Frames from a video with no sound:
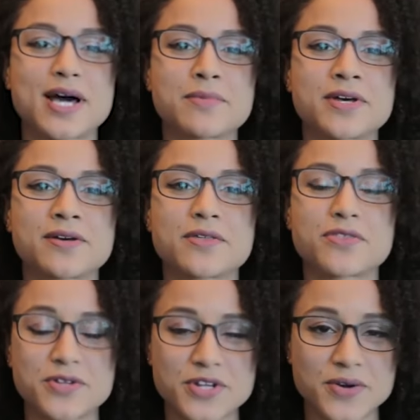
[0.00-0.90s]
I'm a
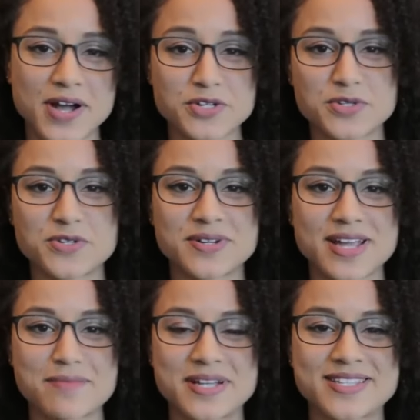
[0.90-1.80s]
third year graduate student
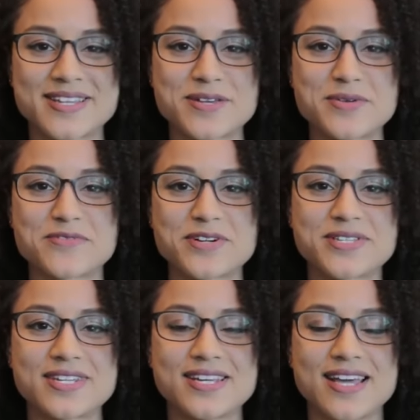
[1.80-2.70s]
at Penn State
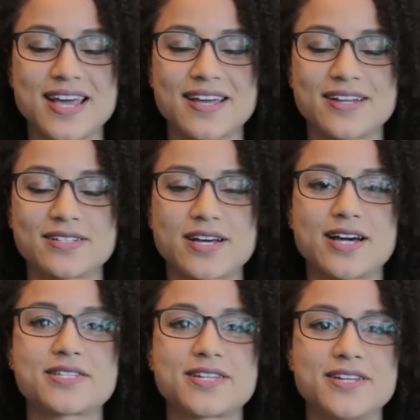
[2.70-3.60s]
University, and
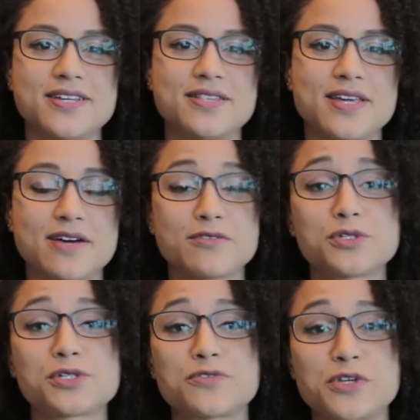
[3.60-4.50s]
I study the
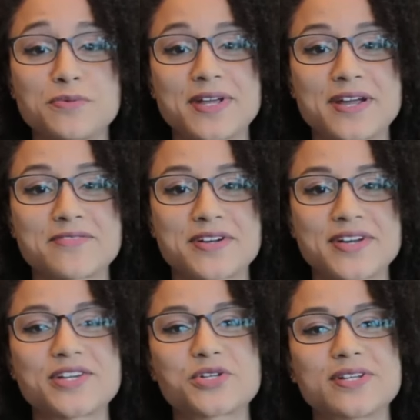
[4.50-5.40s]
evolution of human hair
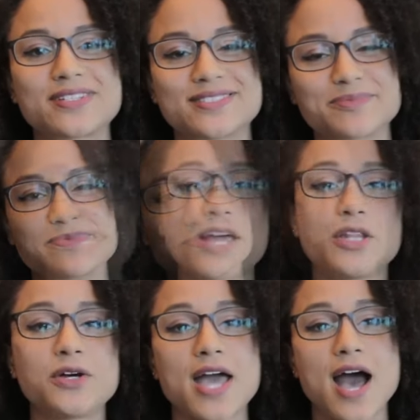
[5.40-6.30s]
variation. I
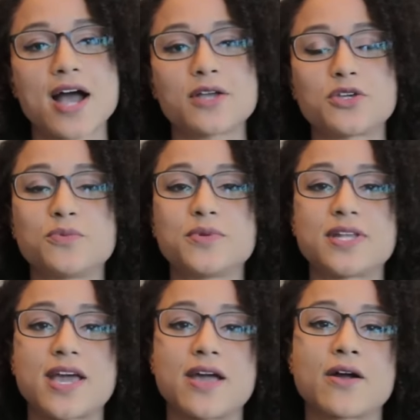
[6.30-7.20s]
look at human
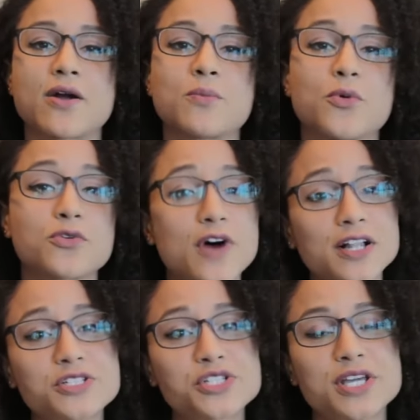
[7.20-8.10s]
hair
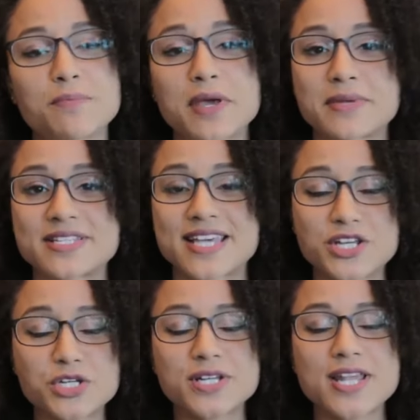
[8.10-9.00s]
morphology and
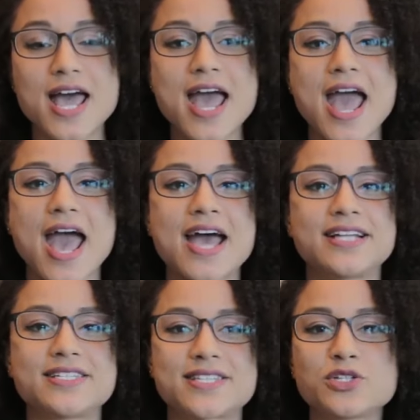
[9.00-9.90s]
pigmentation,
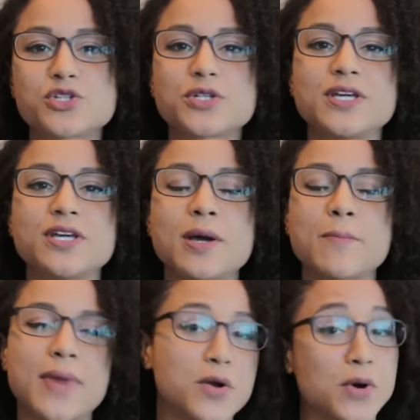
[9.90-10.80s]
and essentially
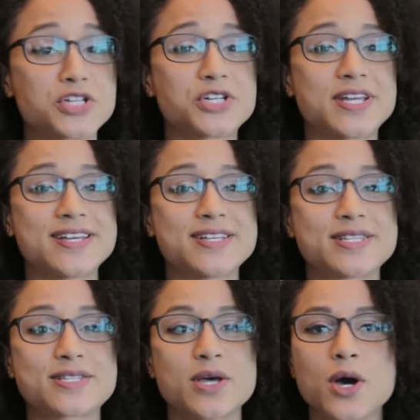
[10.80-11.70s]
my question
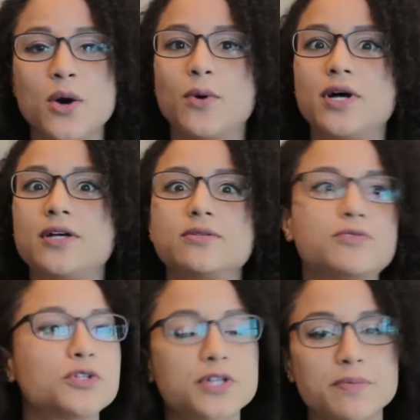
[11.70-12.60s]
is, well,
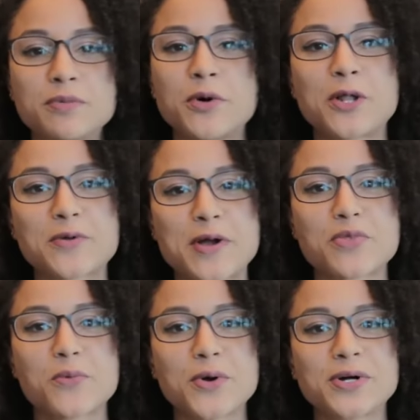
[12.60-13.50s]
if you look at people all around the
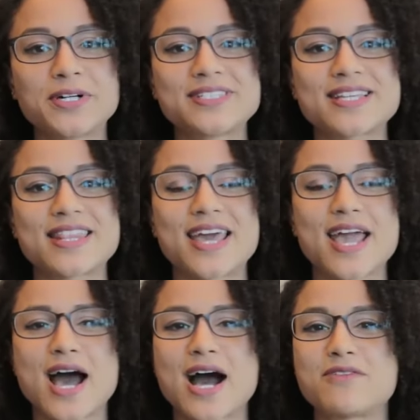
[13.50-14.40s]
world, they
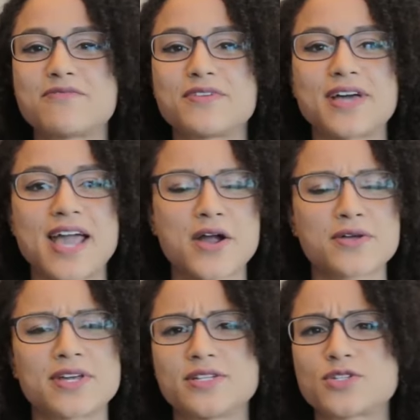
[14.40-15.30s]
have hair
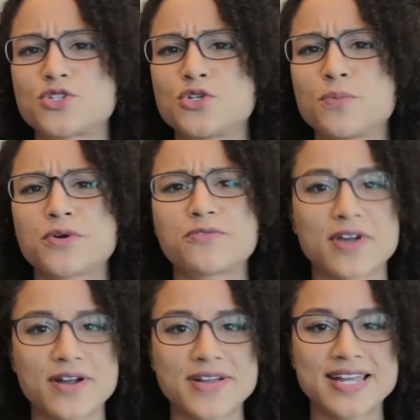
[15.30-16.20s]
that is super
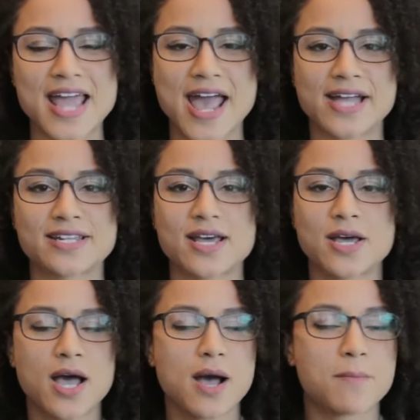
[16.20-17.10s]
varied. And
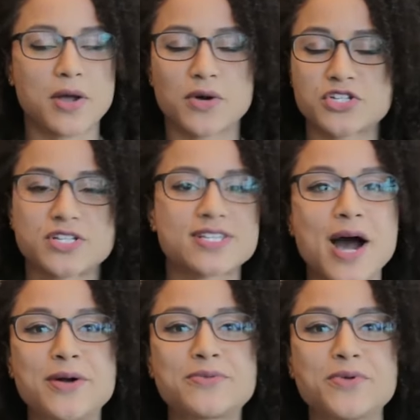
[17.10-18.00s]
my question is,
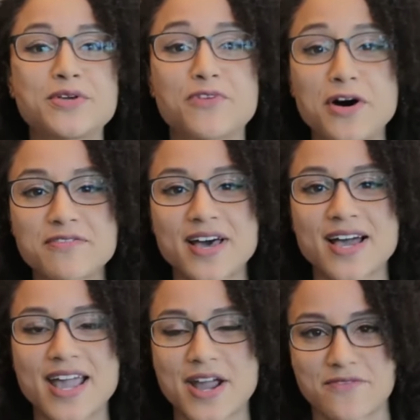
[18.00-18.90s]
how did we evolve
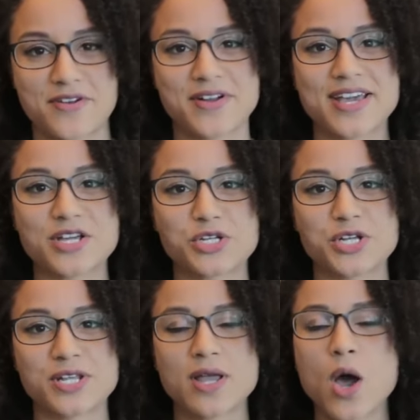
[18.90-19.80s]
that hair
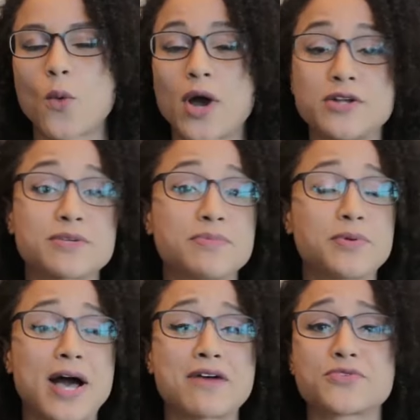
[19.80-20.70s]
variation? Why do some people
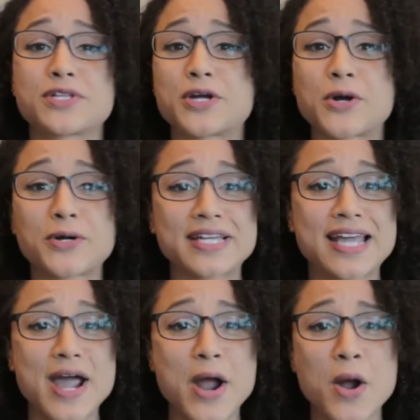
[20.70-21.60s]
have really curly
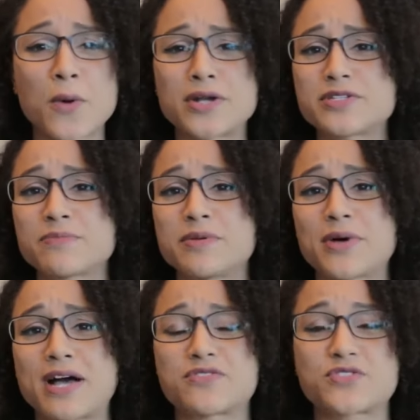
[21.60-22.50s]
hair? Why do some people
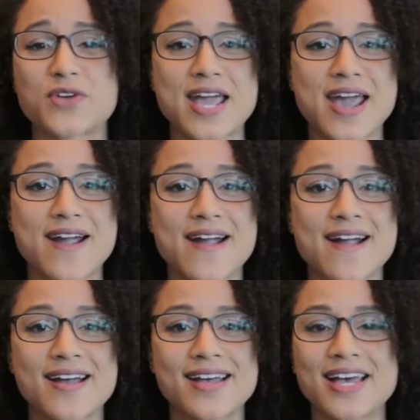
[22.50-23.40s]
have straight
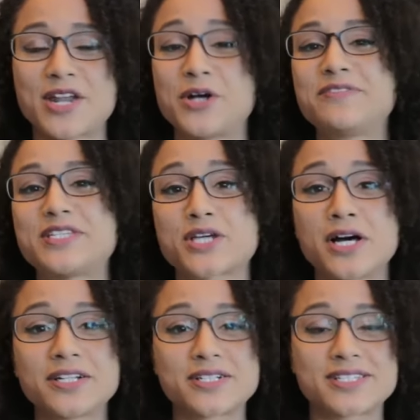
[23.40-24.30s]
hair? And all of these
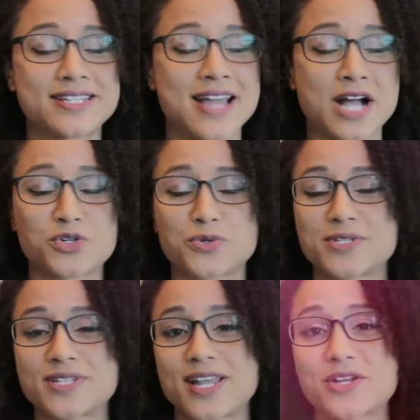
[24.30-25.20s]
colors, did natural
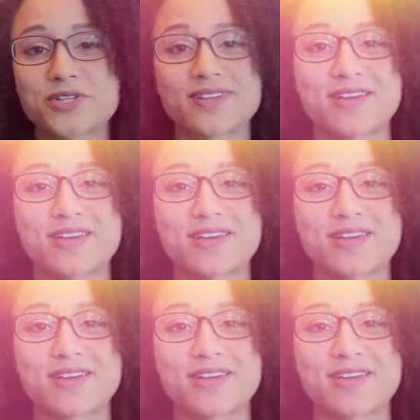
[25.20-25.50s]
selection